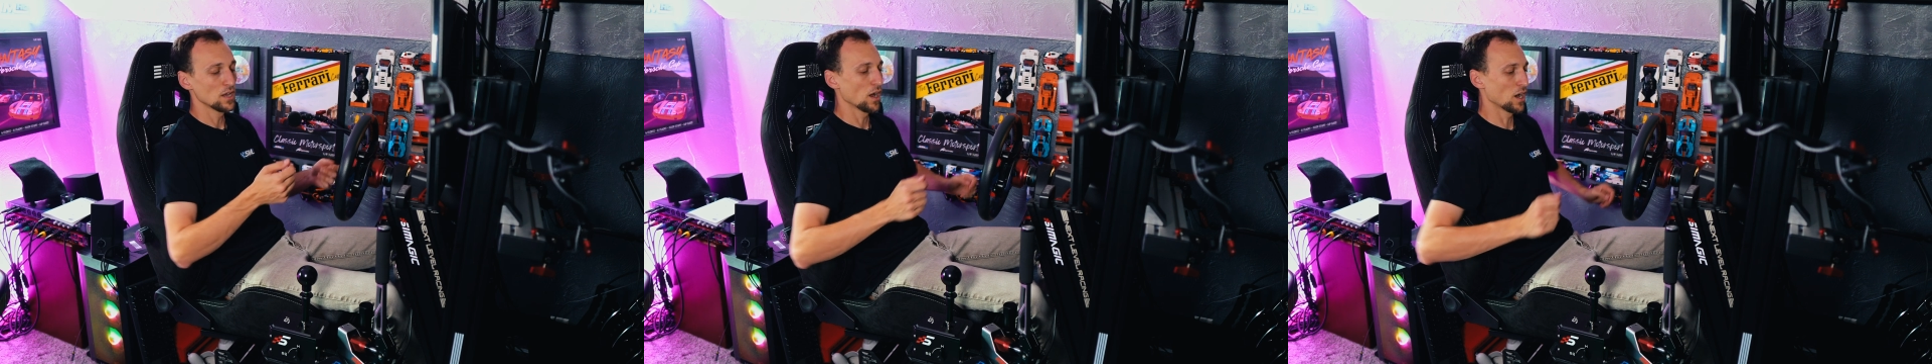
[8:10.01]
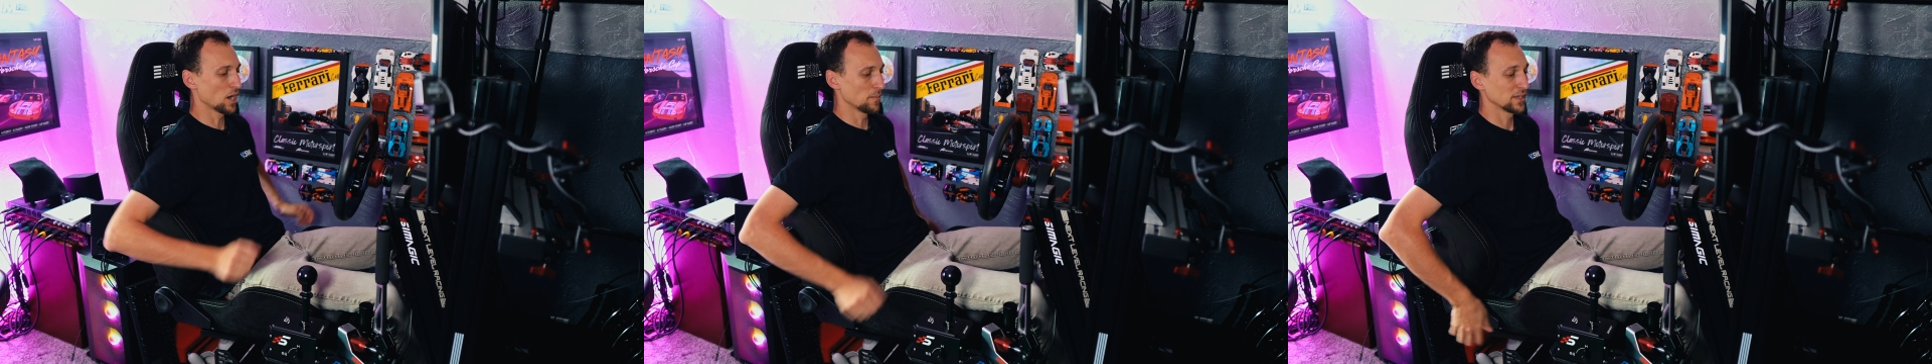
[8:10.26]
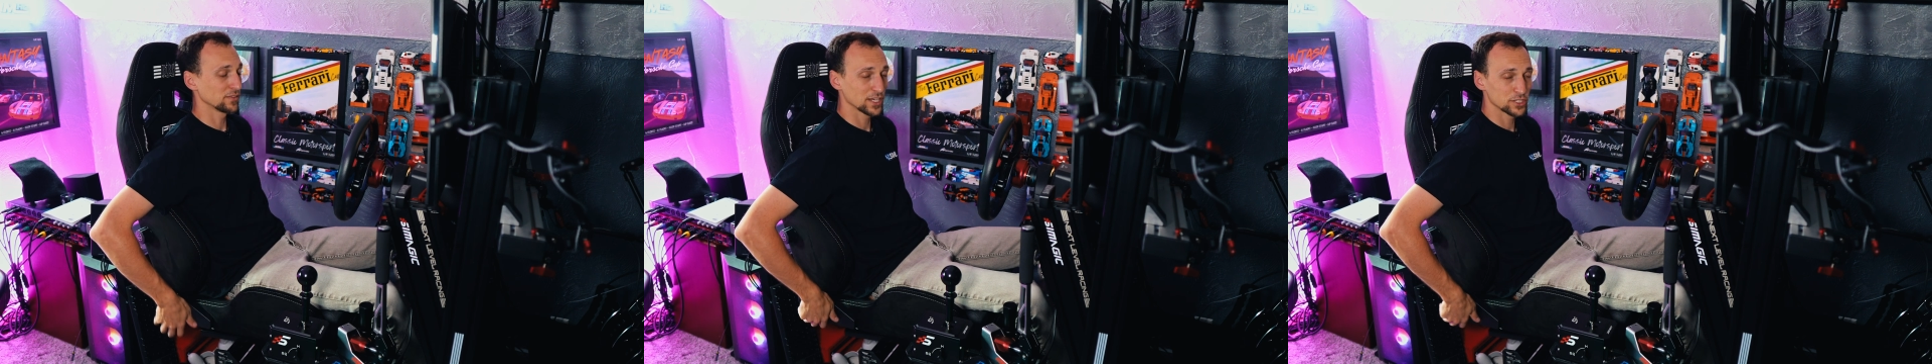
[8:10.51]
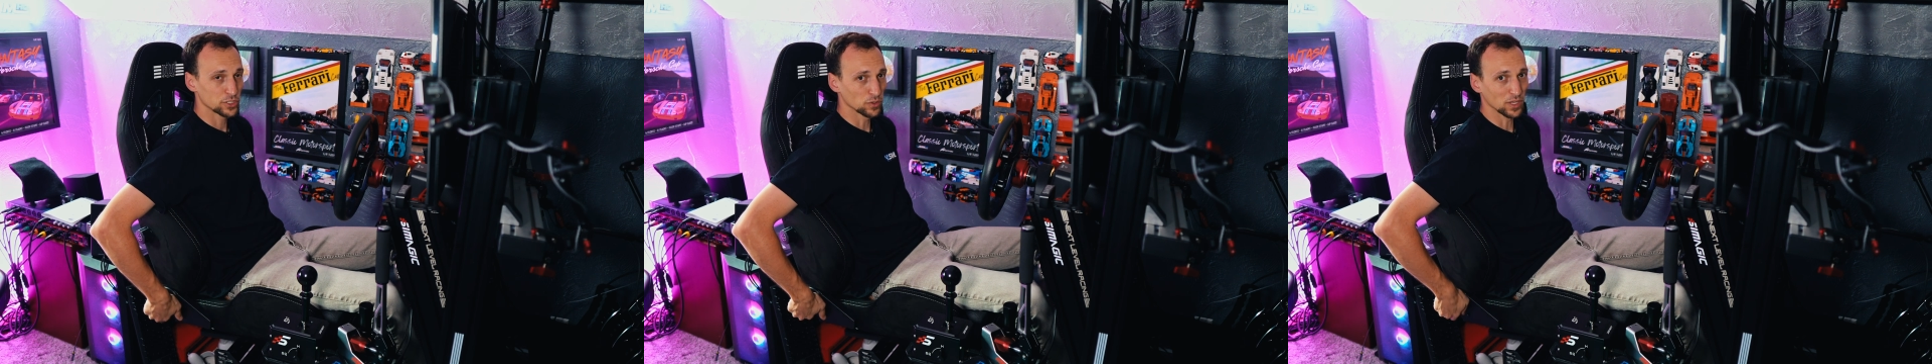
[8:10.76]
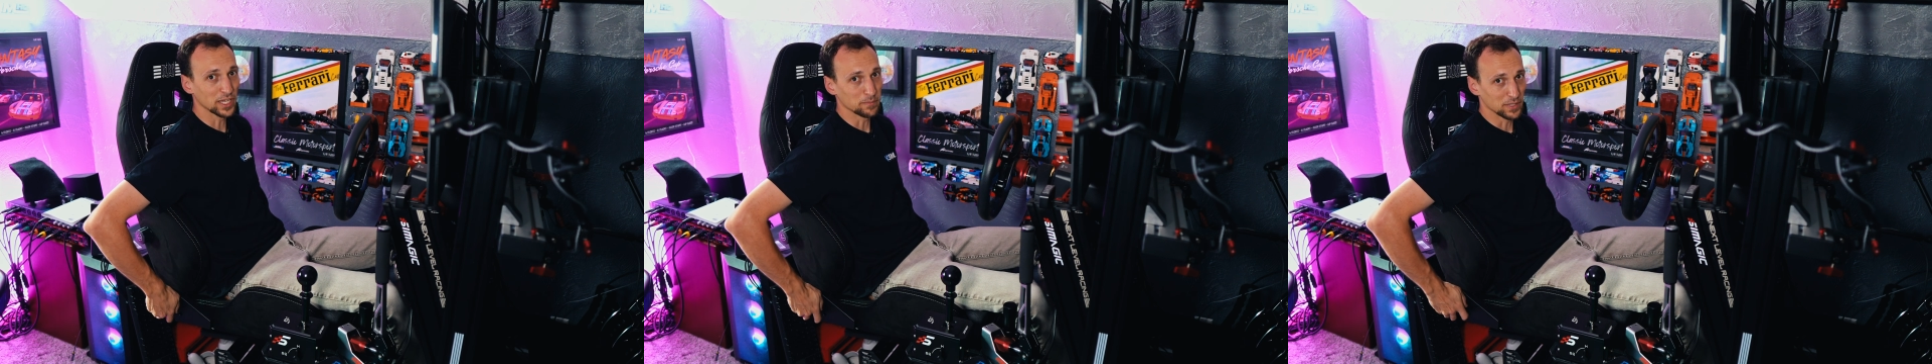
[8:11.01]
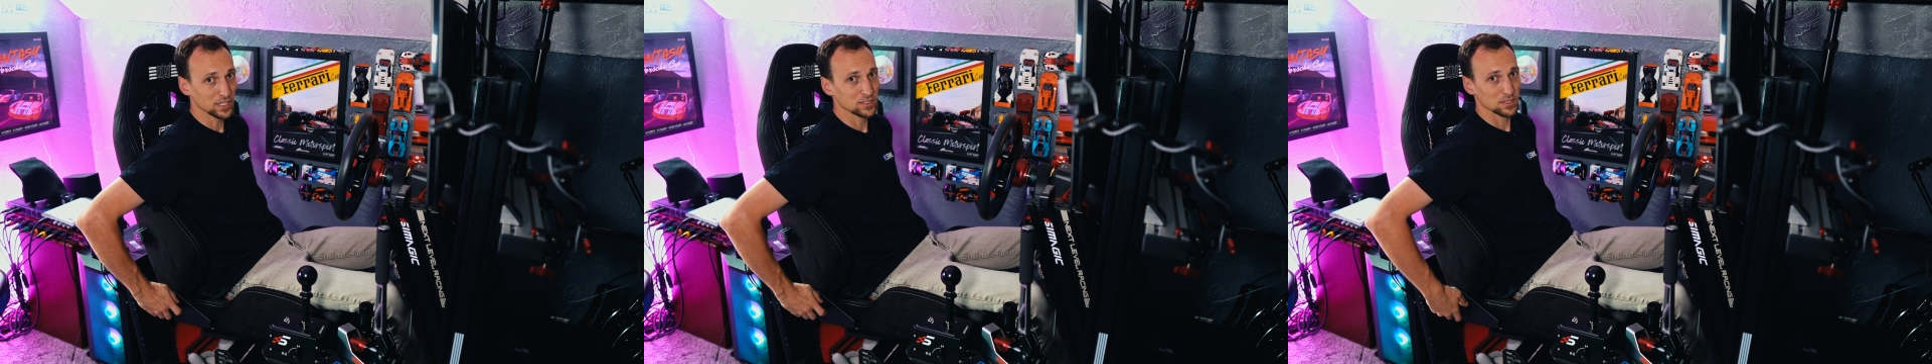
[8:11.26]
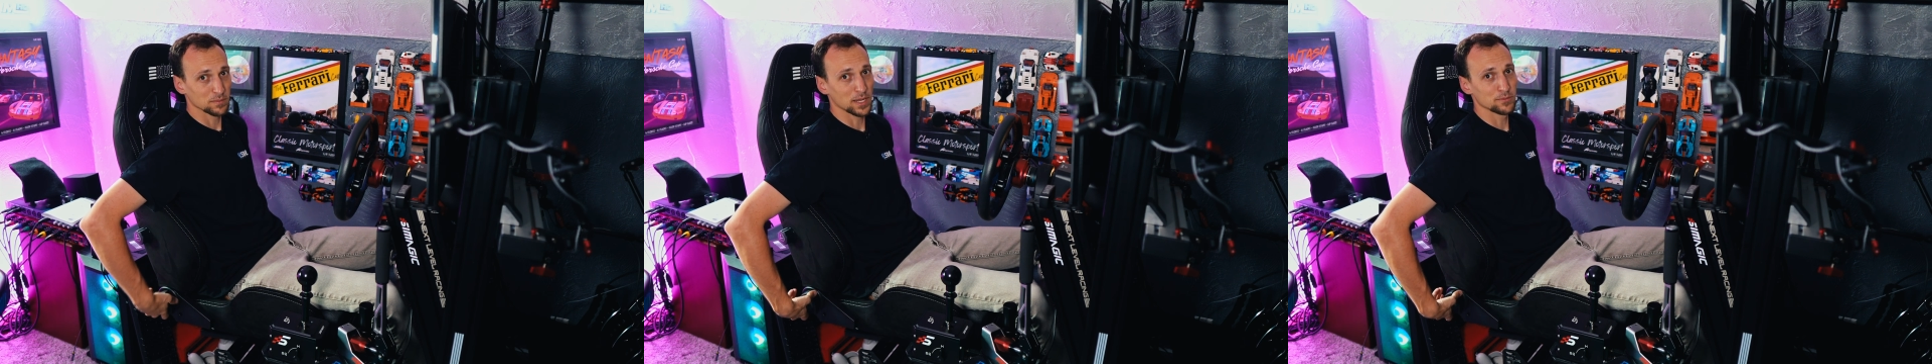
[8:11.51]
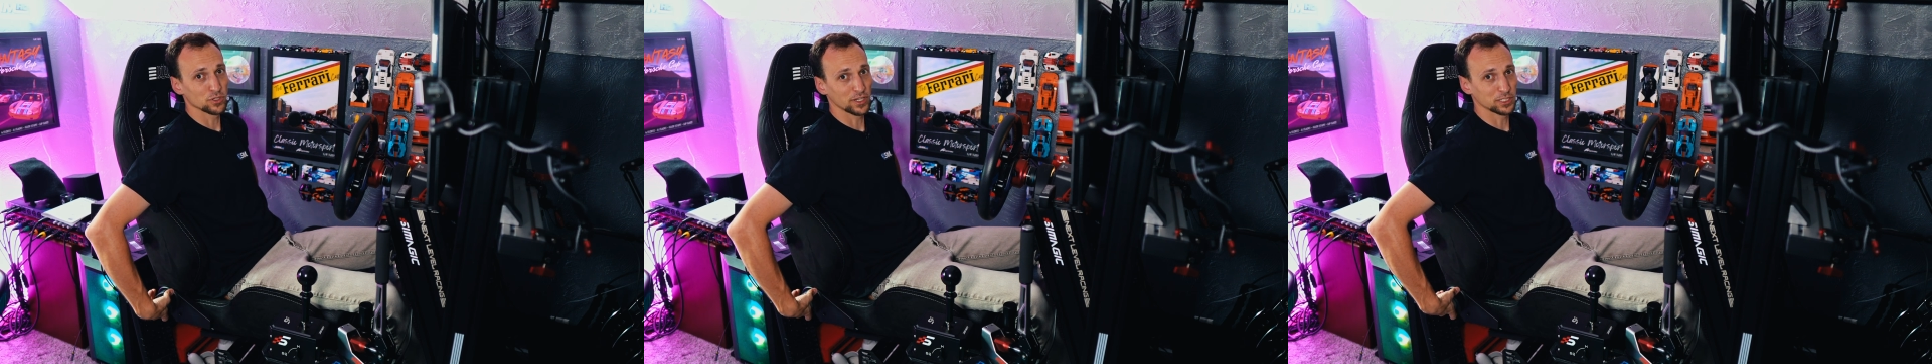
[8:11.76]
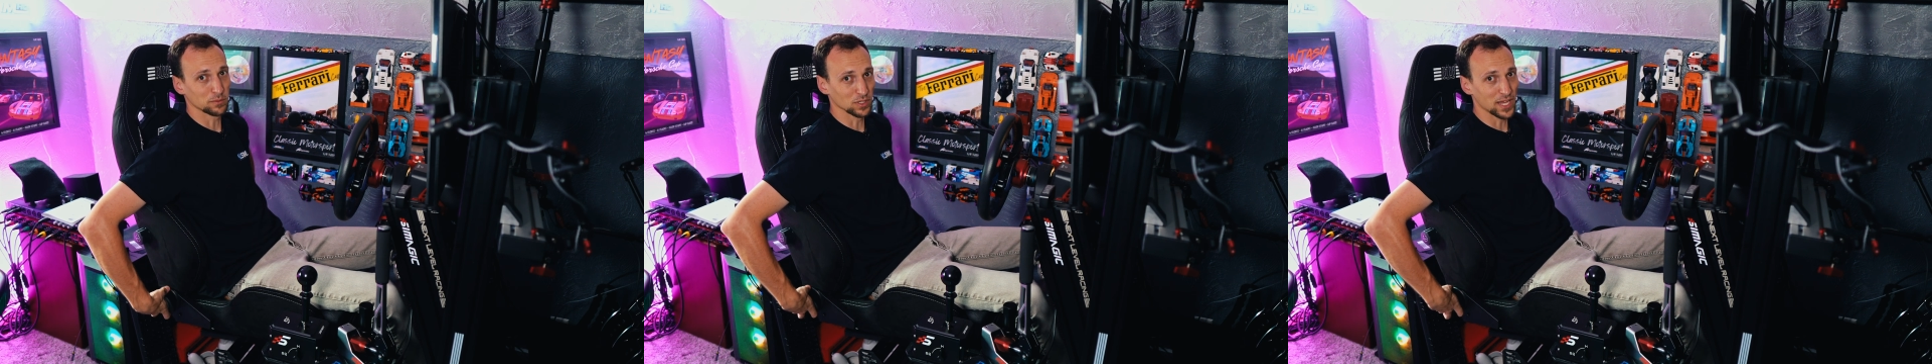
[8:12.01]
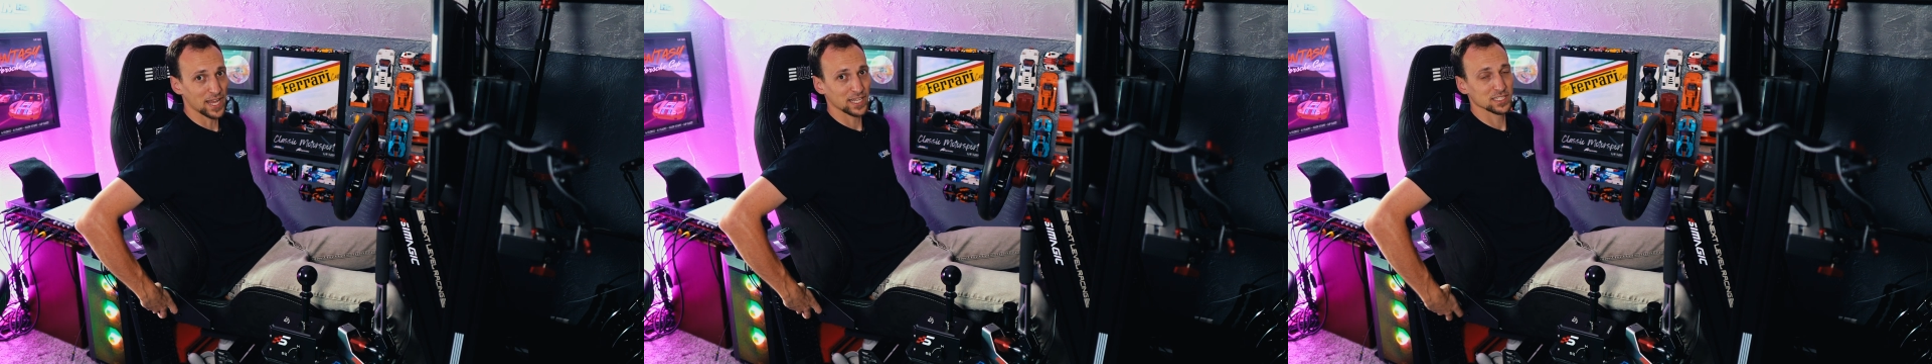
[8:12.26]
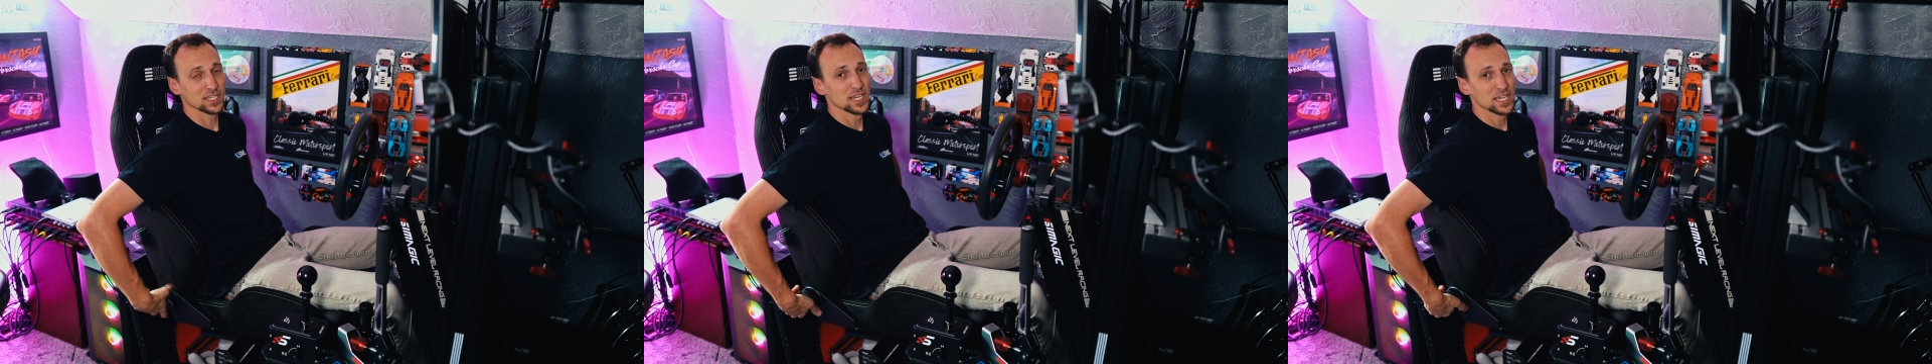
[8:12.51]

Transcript: Unless you're like me and sometimes you like to relax.